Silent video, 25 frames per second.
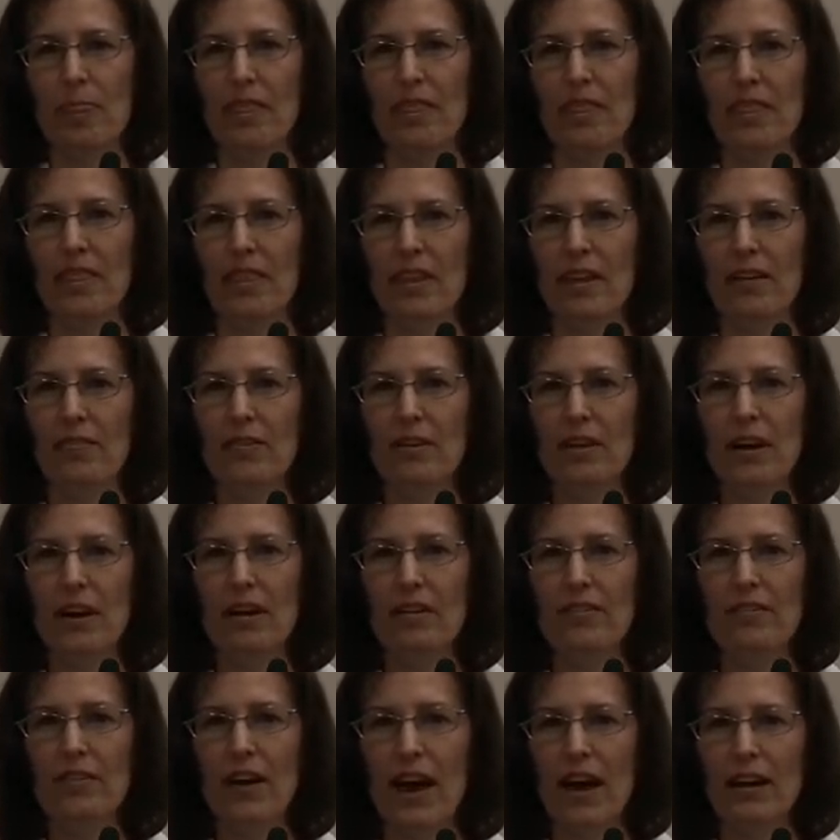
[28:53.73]
never
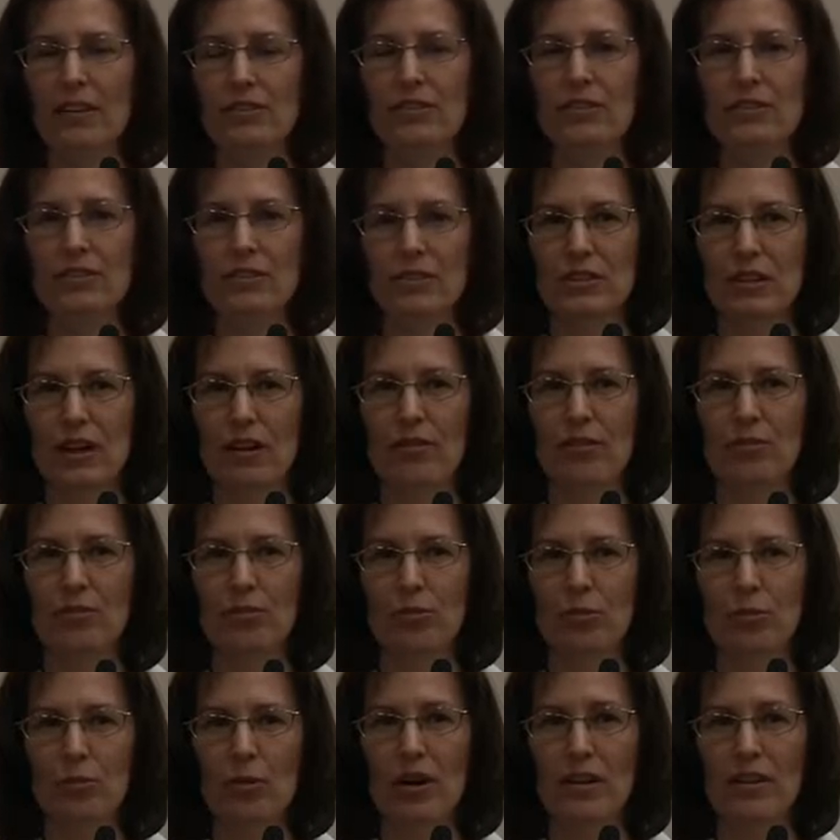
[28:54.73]
have asked yourself
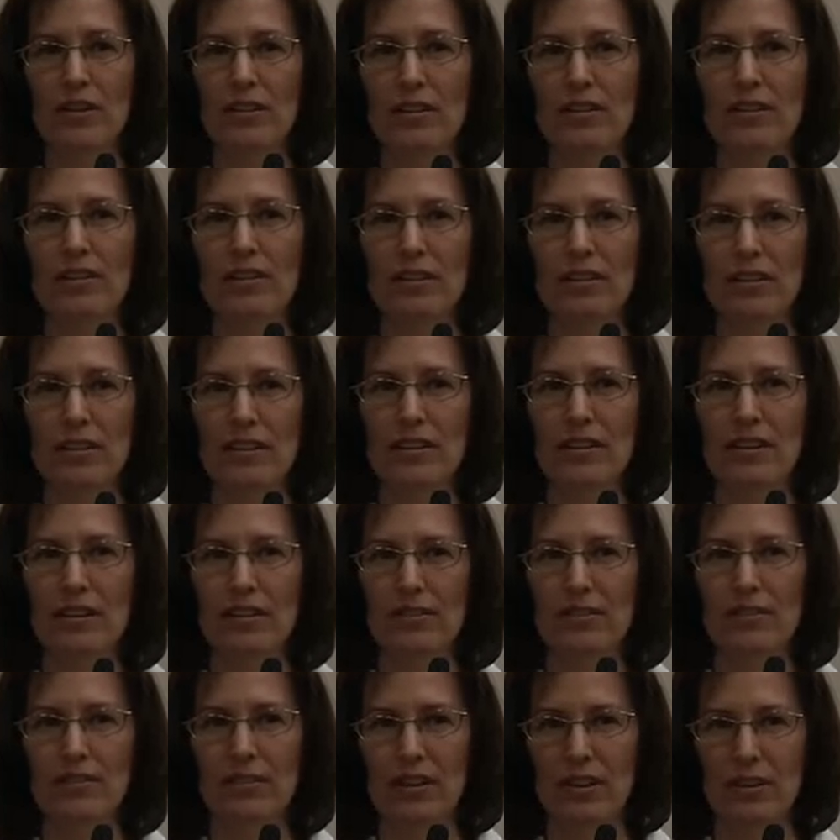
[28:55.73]
what the
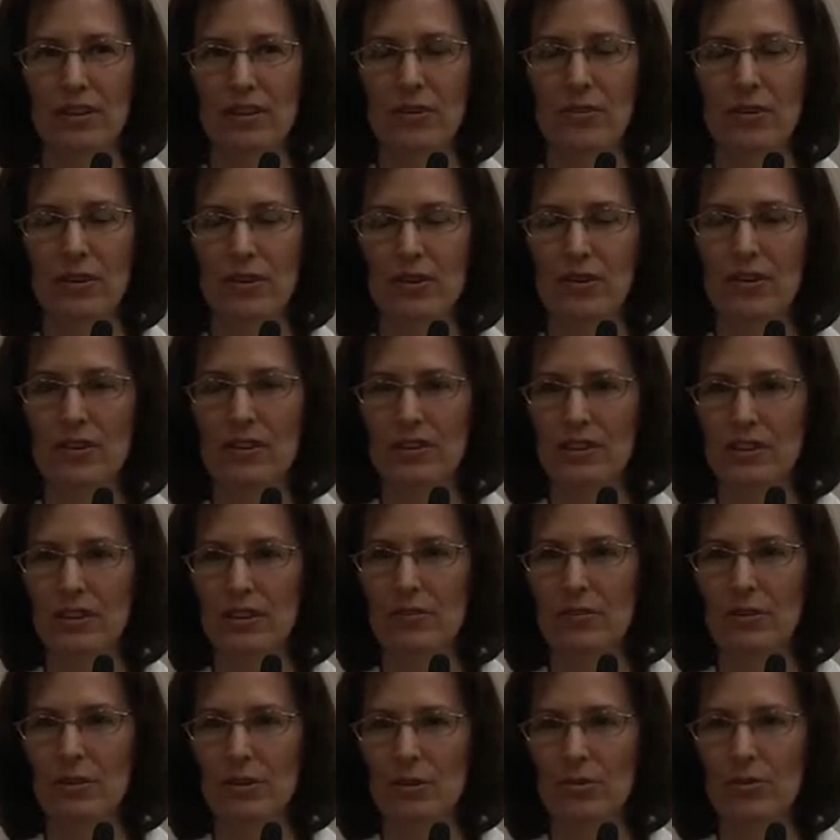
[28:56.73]
gift that you are going to give
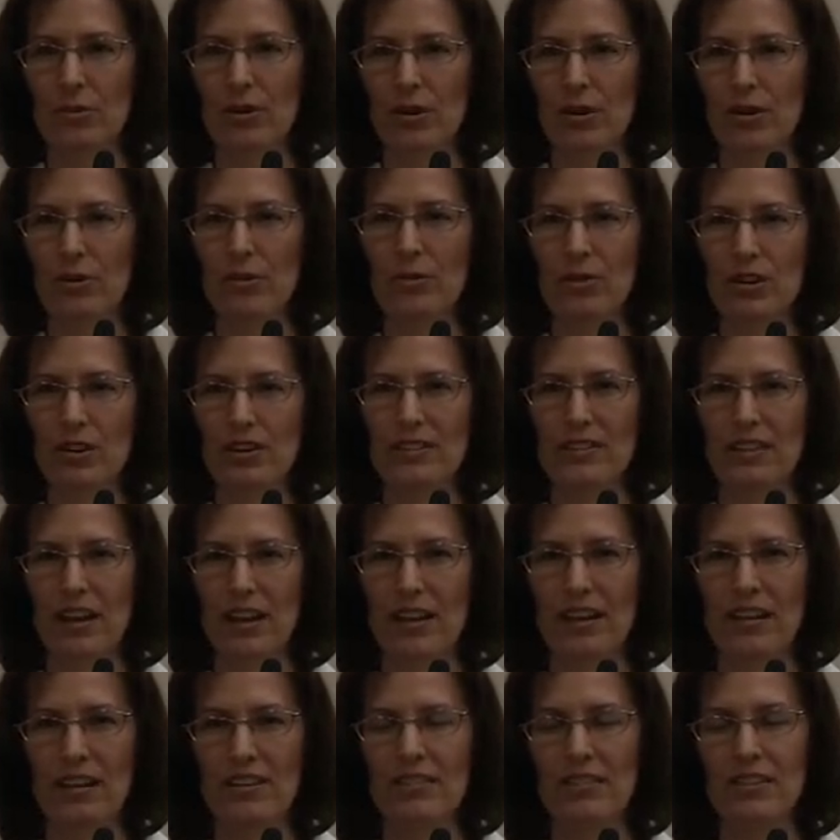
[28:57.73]
to the world? What is that
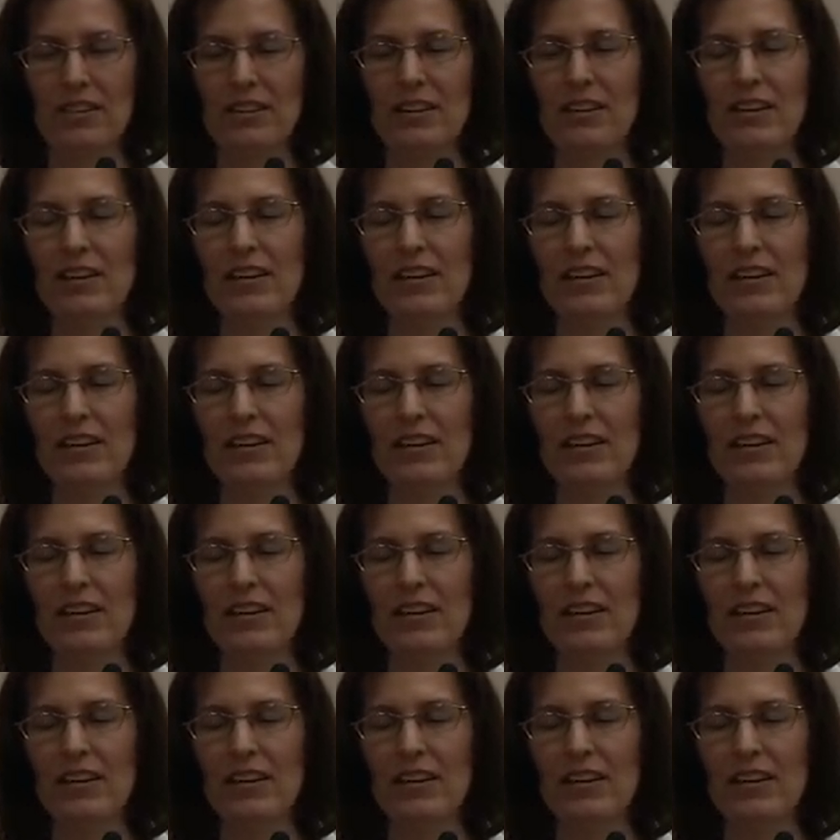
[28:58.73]
gift?